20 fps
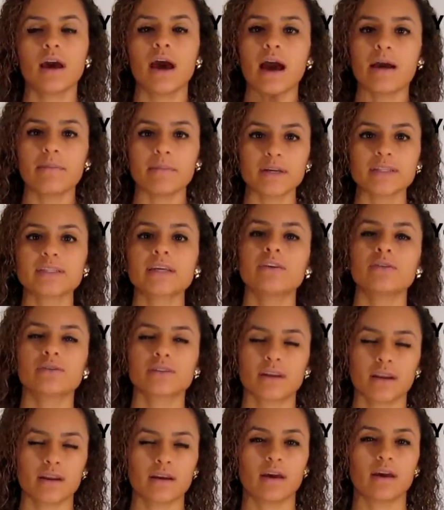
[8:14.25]
I meant to use
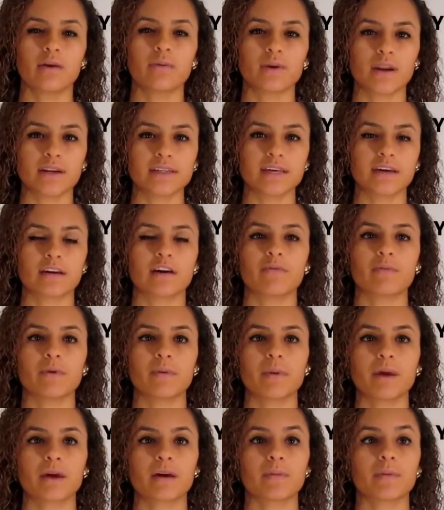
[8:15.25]
it at night when I take off my
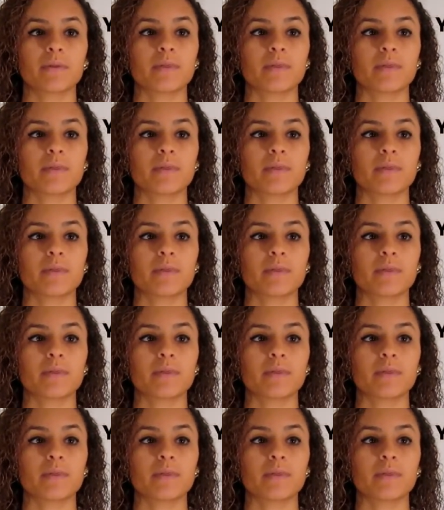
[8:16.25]
makeup.